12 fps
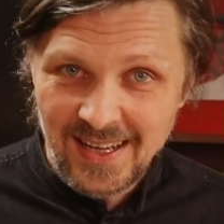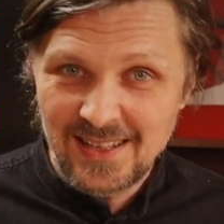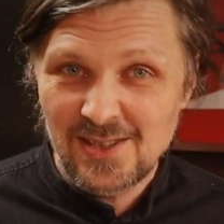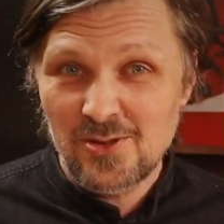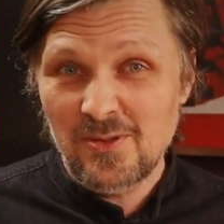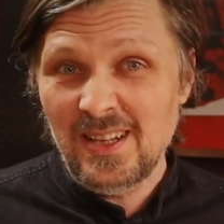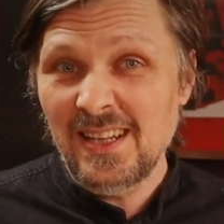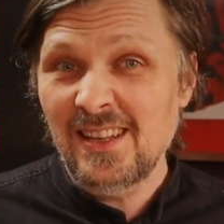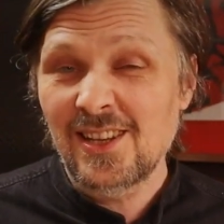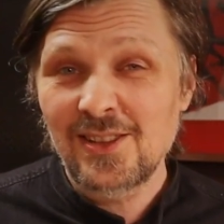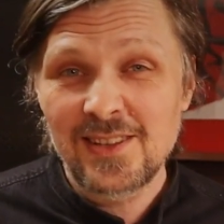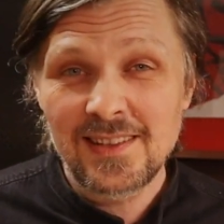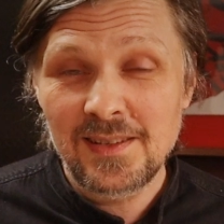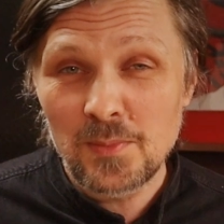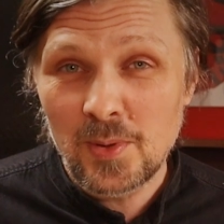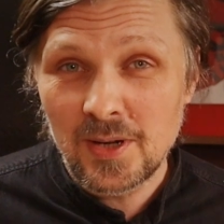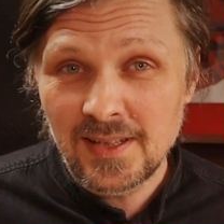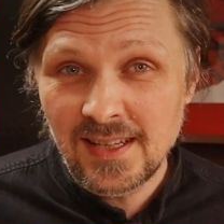It is really not that
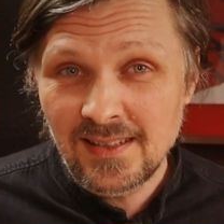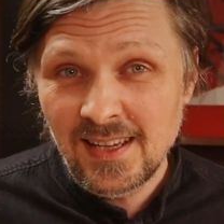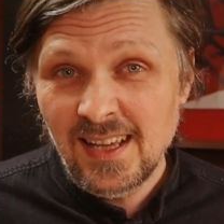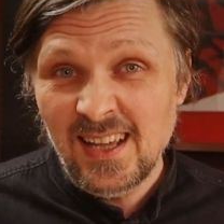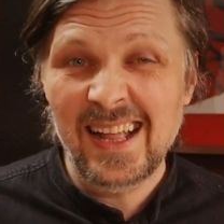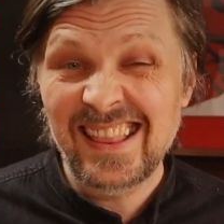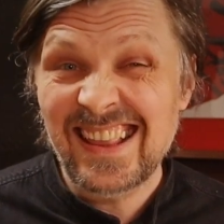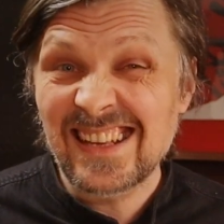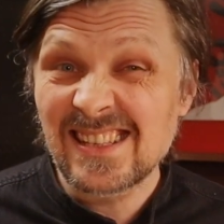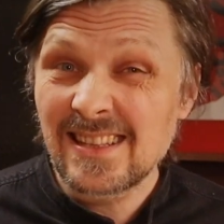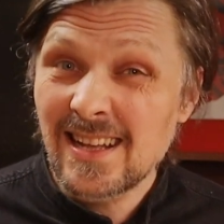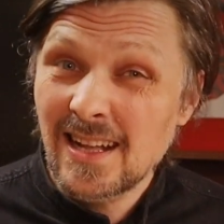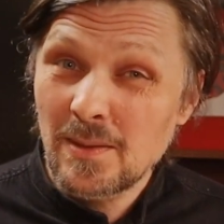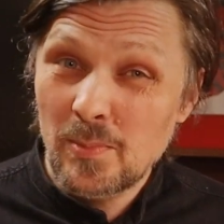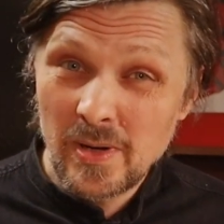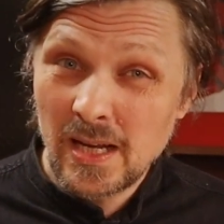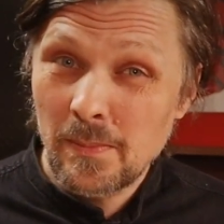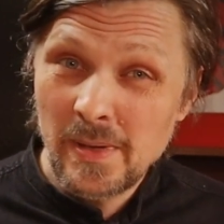important and does not
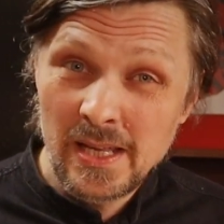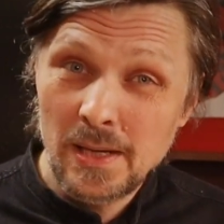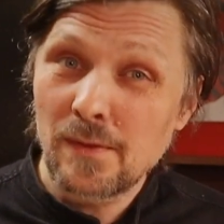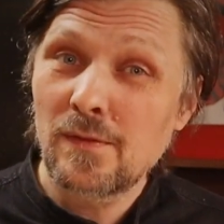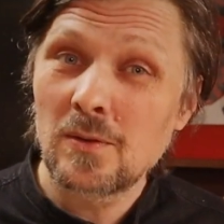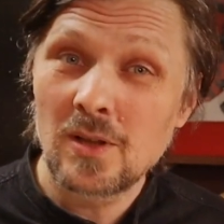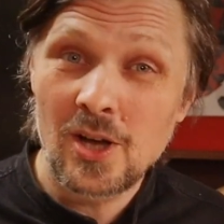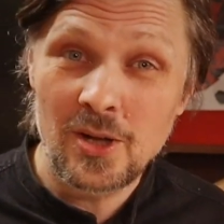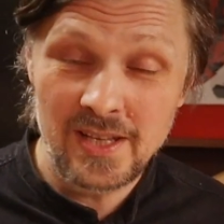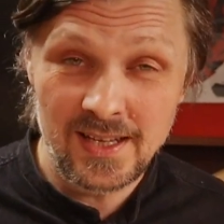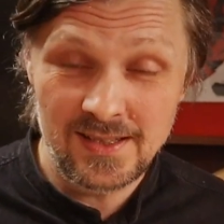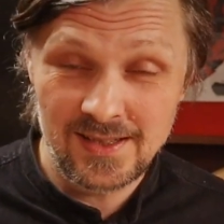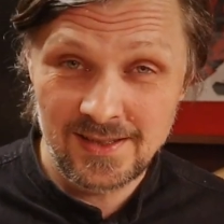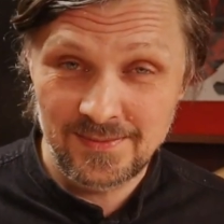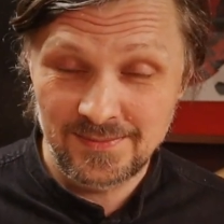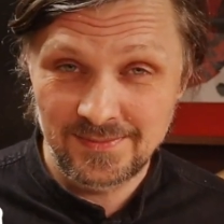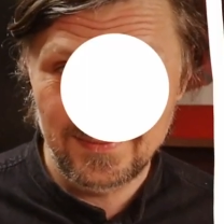bring meaningful audience.